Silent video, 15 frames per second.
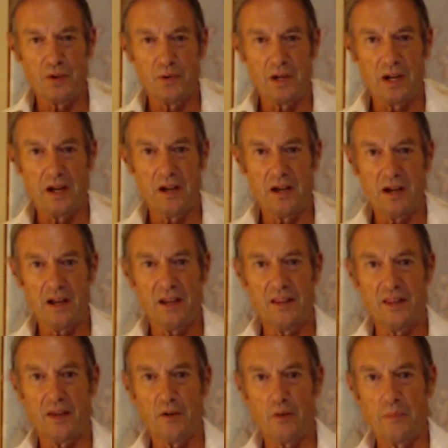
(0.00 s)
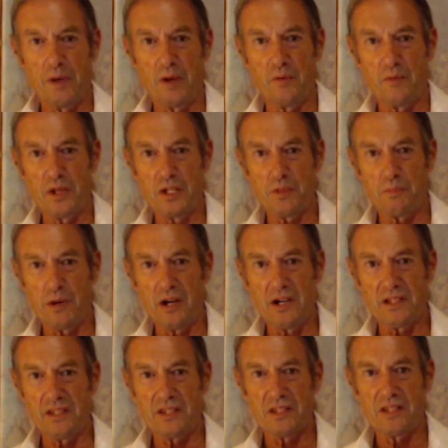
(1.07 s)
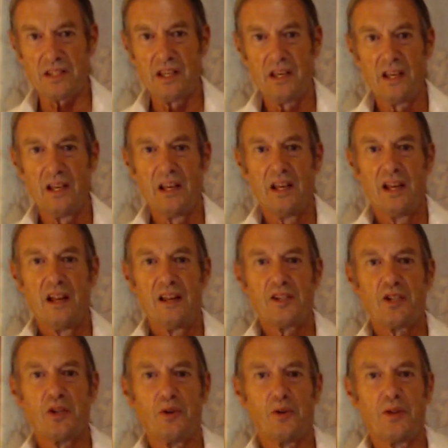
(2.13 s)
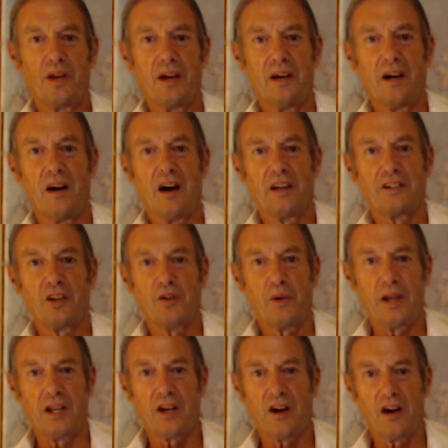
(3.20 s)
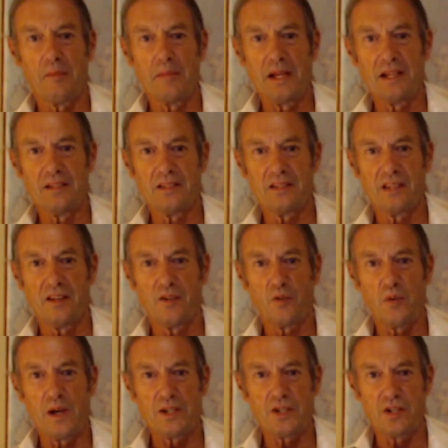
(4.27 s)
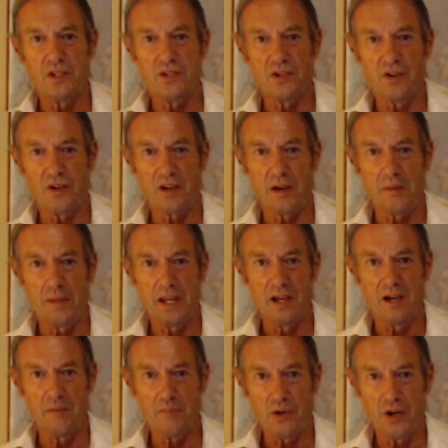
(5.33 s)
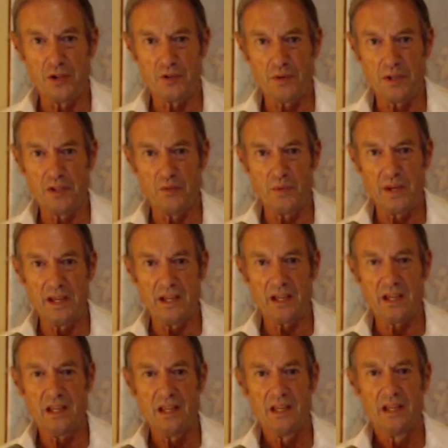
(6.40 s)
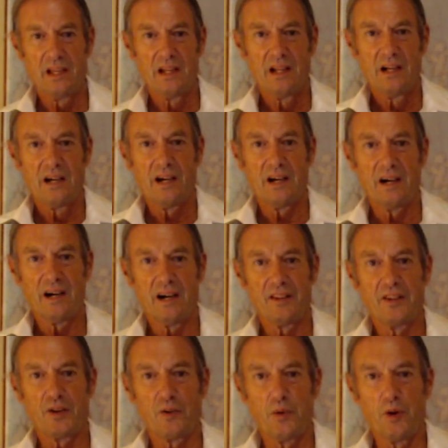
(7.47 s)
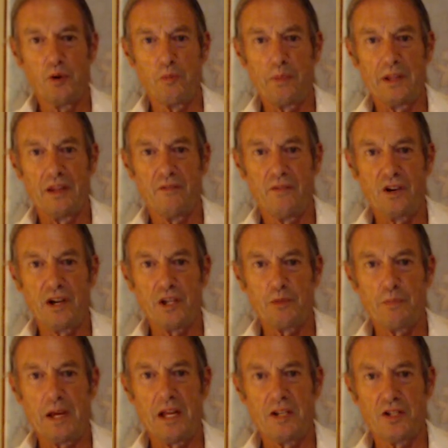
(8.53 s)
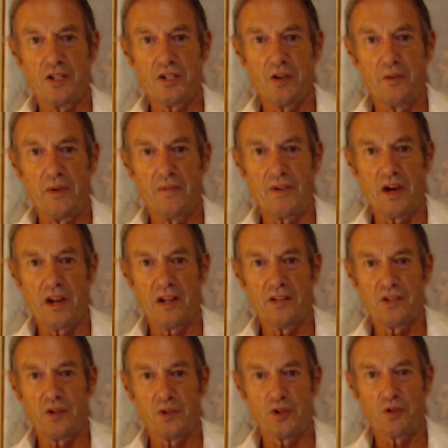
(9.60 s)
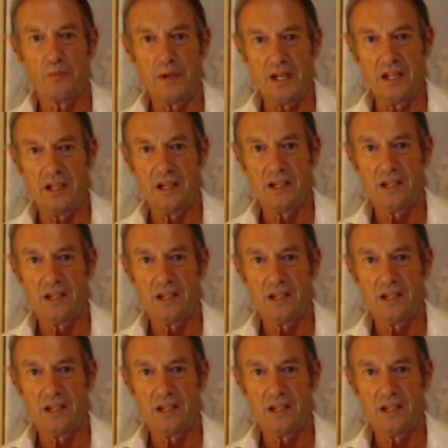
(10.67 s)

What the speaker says: And they will be in response to the ongoing comments and questions that are coming up all during the week on the group and the various pages that we've got on social media.